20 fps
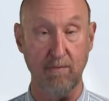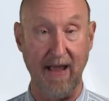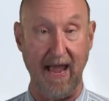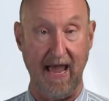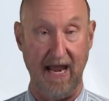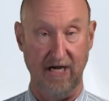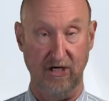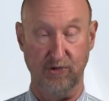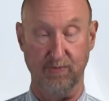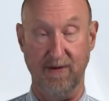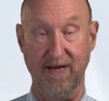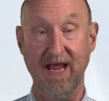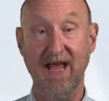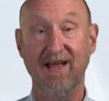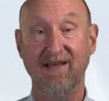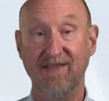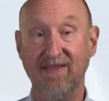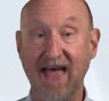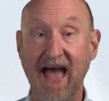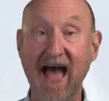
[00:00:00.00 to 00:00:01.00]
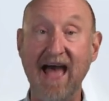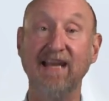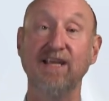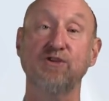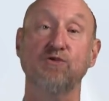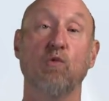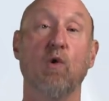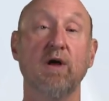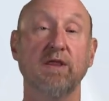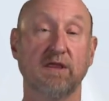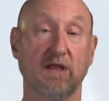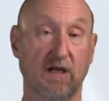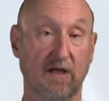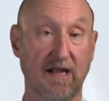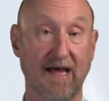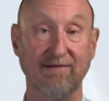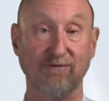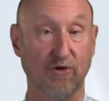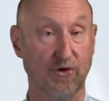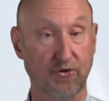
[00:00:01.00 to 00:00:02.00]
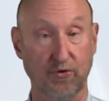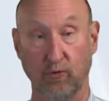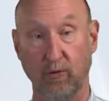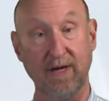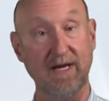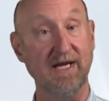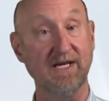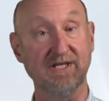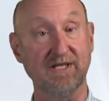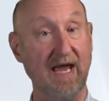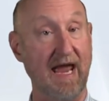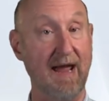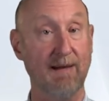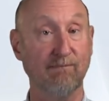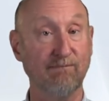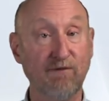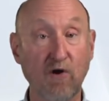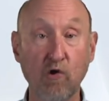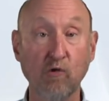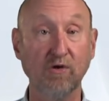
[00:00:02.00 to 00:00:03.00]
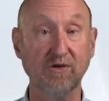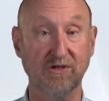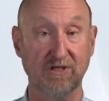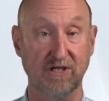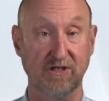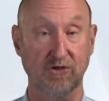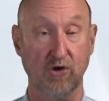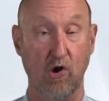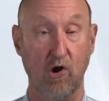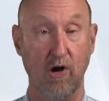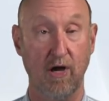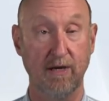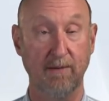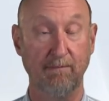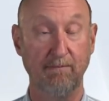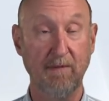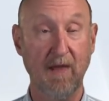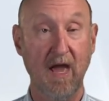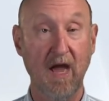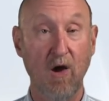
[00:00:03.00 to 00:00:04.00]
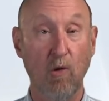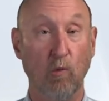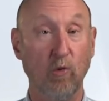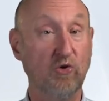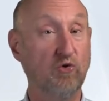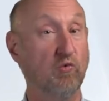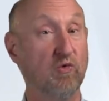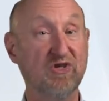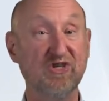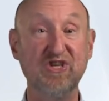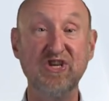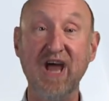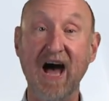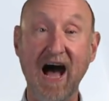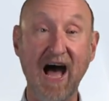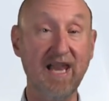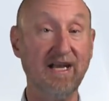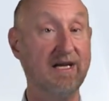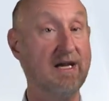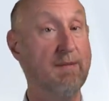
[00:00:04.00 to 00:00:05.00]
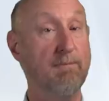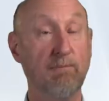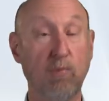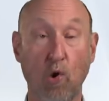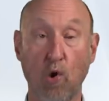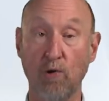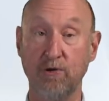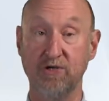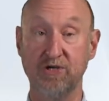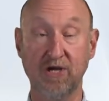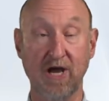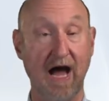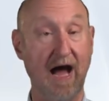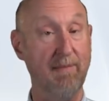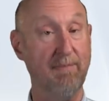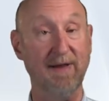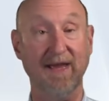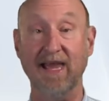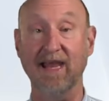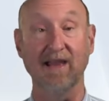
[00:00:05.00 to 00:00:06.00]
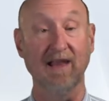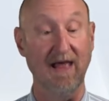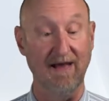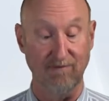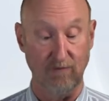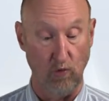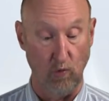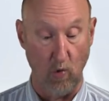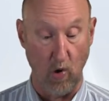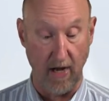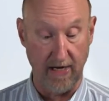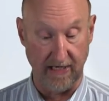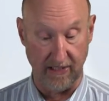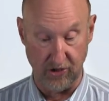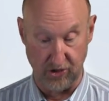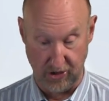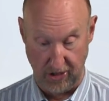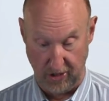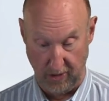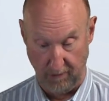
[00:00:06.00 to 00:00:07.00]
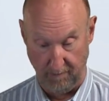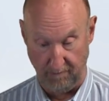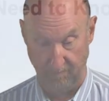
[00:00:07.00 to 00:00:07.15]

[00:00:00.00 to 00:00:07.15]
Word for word: management. That is what the Level 3 exam focuses on, which was not an important topic at Level 1 and 2.